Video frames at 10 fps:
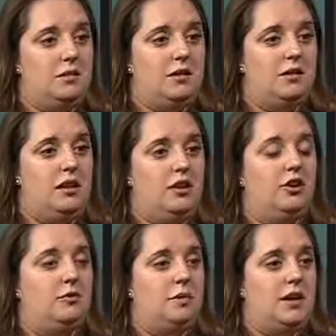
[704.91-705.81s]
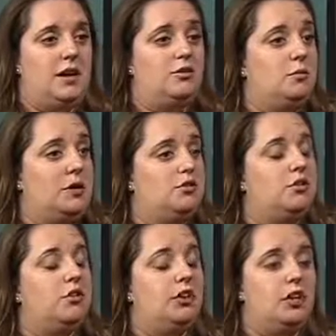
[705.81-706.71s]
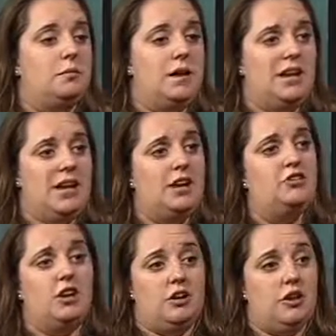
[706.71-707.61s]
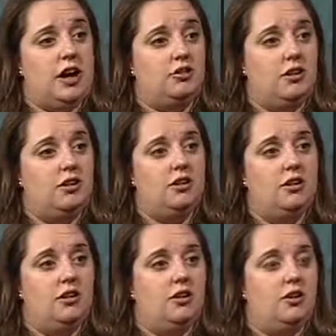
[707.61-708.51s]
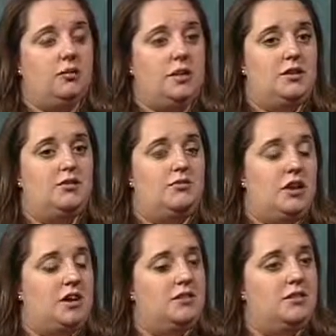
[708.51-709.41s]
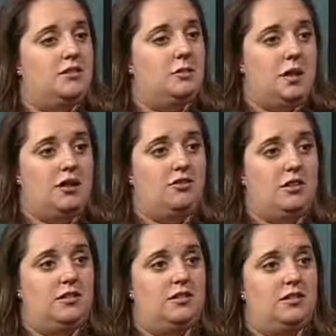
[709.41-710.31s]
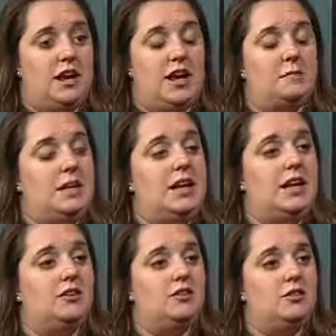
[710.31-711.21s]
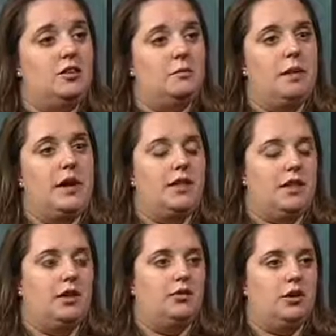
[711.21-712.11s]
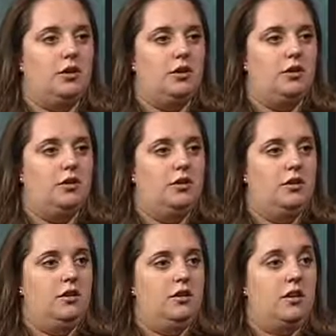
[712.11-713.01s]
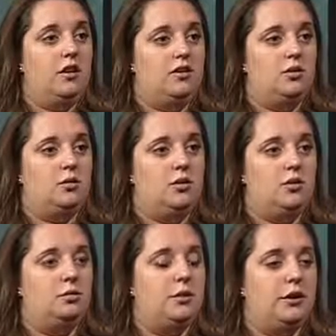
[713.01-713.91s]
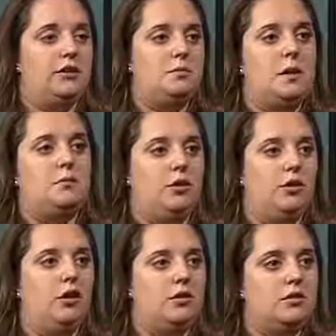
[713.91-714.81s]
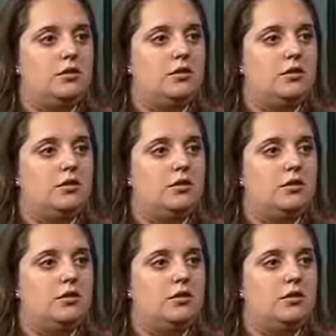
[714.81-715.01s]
But it could be, as you mentioned earlier, medication interaction. Yeah. Could be stress, depression, diabetes. There are many things that could cause someone to experience memory loss.